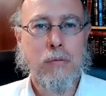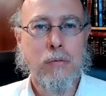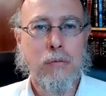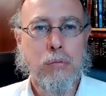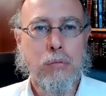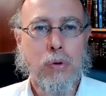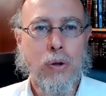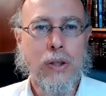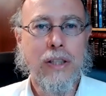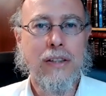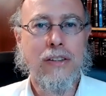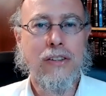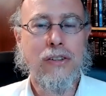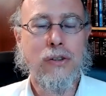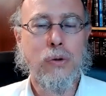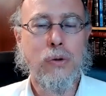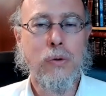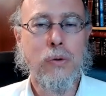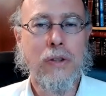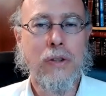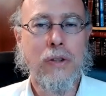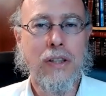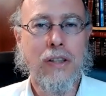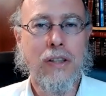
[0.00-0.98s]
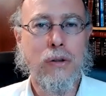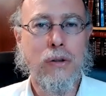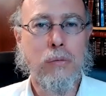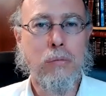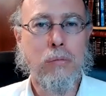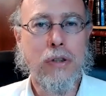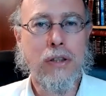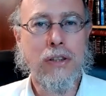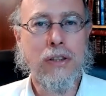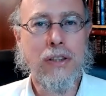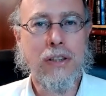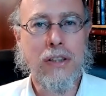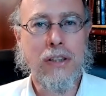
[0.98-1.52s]
points to another
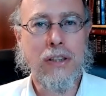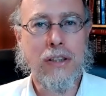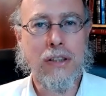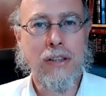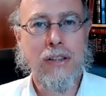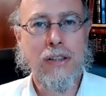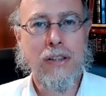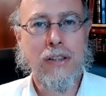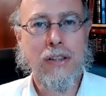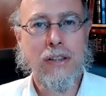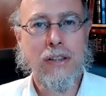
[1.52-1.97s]
person